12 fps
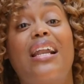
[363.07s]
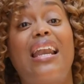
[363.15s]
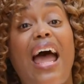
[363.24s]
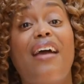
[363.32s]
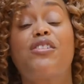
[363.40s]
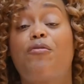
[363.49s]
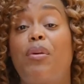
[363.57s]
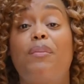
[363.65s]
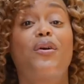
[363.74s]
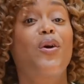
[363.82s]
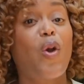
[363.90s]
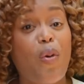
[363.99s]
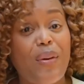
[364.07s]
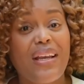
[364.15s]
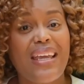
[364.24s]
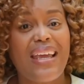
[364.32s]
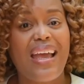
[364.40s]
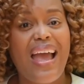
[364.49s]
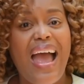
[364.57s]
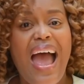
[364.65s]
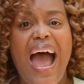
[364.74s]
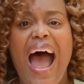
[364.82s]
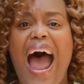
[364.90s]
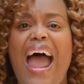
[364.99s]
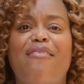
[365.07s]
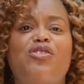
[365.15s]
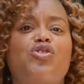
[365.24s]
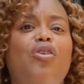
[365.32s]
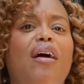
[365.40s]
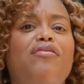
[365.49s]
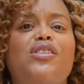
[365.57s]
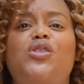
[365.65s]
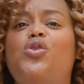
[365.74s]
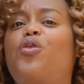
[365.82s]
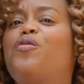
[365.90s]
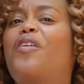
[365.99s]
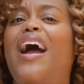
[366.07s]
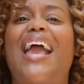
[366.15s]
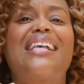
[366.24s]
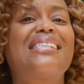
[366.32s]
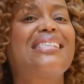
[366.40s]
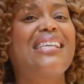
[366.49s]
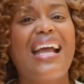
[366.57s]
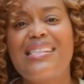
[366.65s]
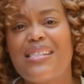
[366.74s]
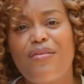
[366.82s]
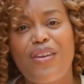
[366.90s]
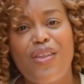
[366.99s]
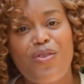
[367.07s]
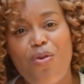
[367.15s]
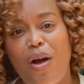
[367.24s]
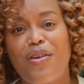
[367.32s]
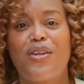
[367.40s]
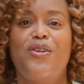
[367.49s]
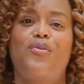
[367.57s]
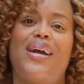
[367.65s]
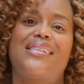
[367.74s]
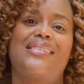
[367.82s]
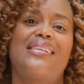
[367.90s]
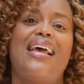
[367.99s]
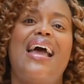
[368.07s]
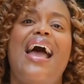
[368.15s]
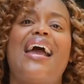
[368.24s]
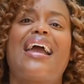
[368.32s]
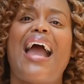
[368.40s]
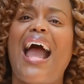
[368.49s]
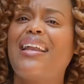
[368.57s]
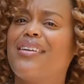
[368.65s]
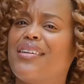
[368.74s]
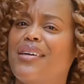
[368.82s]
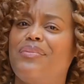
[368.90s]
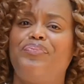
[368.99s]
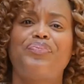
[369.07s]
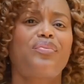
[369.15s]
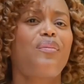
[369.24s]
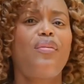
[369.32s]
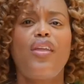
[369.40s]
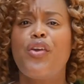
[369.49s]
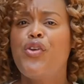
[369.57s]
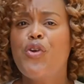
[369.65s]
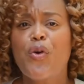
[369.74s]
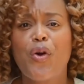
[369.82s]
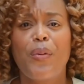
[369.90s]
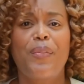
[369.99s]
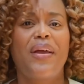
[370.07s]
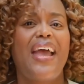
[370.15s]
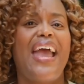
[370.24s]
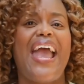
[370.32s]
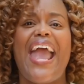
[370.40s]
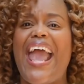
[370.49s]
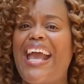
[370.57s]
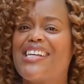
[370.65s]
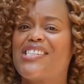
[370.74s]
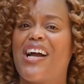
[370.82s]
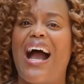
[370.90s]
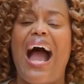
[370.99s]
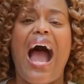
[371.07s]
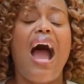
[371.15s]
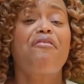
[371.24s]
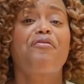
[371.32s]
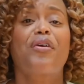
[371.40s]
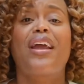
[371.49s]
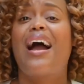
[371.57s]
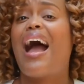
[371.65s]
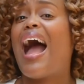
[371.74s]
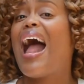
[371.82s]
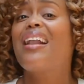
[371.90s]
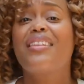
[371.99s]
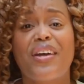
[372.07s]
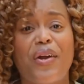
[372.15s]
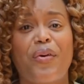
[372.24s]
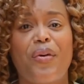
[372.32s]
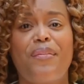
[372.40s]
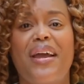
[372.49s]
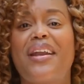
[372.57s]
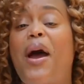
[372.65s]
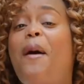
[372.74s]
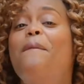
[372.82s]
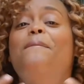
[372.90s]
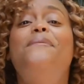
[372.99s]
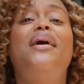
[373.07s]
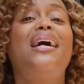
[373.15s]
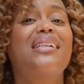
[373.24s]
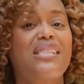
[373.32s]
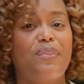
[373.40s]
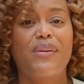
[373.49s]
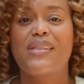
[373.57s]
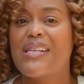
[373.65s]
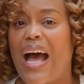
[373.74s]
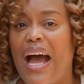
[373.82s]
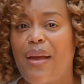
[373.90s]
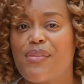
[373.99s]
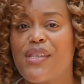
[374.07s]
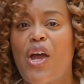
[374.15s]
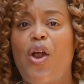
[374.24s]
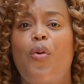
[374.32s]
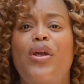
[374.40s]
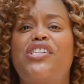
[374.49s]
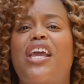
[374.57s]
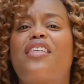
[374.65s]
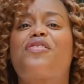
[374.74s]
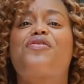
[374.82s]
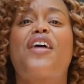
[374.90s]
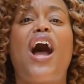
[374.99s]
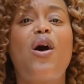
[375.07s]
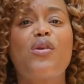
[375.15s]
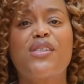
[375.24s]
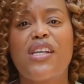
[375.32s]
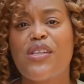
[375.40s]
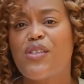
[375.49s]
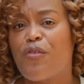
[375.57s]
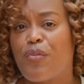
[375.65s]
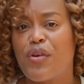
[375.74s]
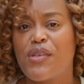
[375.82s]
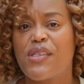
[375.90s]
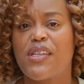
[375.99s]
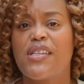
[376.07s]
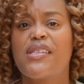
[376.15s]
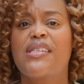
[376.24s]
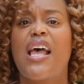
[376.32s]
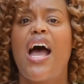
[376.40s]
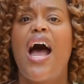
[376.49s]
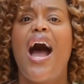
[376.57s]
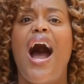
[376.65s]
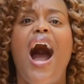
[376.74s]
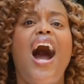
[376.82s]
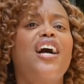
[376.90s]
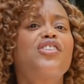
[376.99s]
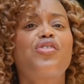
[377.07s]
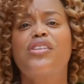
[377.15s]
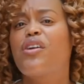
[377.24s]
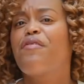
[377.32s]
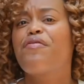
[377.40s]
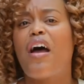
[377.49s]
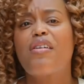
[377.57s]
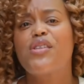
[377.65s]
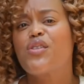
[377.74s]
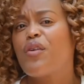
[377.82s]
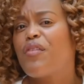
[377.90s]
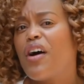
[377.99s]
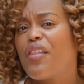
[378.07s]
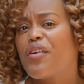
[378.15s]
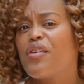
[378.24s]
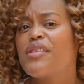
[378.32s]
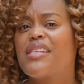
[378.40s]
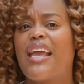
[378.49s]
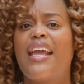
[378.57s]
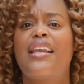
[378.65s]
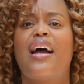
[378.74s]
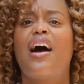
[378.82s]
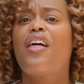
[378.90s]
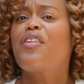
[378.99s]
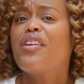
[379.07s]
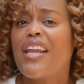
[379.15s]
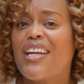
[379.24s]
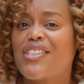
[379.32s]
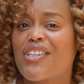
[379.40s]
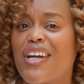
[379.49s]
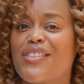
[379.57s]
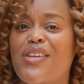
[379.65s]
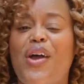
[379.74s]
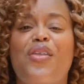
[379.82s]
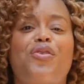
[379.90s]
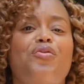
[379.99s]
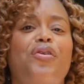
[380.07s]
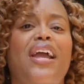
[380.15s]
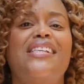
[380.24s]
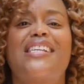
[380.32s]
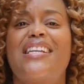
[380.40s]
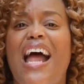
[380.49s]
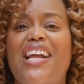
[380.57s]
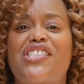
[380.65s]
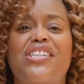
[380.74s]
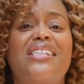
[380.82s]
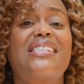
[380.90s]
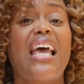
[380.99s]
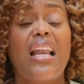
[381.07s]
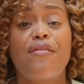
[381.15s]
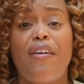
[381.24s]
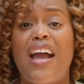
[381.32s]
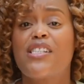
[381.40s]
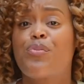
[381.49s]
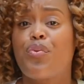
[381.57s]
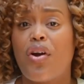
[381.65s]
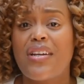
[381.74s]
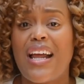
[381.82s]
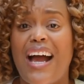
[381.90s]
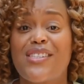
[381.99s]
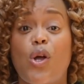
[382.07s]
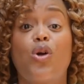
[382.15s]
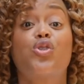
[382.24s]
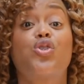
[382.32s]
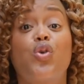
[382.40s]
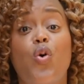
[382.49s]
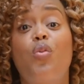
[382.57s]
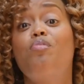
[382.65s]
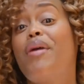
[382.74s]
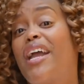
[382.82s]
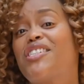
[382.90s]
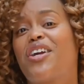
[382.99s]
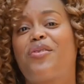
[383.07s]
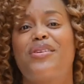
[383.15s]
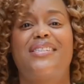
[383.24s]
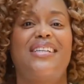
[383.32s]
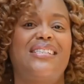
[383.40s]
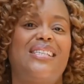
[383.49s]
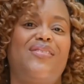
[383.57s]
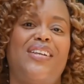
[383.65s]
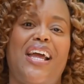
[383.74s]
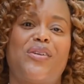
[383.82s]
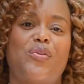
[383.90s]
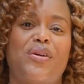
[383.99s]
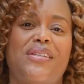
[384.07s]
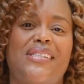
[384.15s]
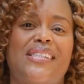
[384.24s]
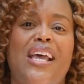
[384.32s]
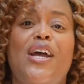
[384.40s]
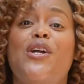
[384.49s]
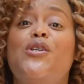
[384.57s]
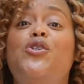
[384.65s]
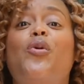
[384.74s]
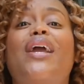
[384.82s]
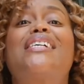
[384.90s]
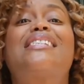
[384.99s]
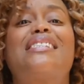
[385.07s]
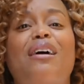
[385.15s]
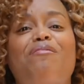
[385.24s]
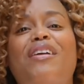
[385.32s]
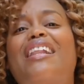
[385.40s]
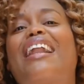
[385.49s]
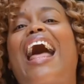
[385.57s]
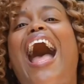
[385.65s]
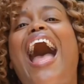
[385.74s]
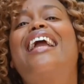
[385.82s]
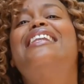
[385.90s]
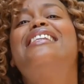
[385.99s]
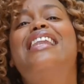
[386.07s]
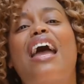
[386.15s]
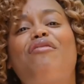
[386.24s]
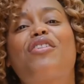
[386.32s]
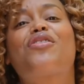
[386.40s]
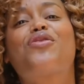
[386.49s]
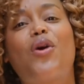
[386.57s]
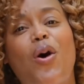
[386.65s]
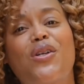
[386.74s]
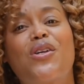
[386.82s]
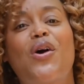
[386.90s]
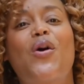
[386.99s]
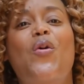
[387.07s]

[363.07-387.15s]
the lives of people globally. I have traveled so far extensively throughout the US, Canada, Europe, Asia, Africa, and the Caribbean multiple times, reaching thousands of persons, hundreds of thousands of others in other nations through international televised broadcasts on 2 major Christian TV networks, doing something that I never thought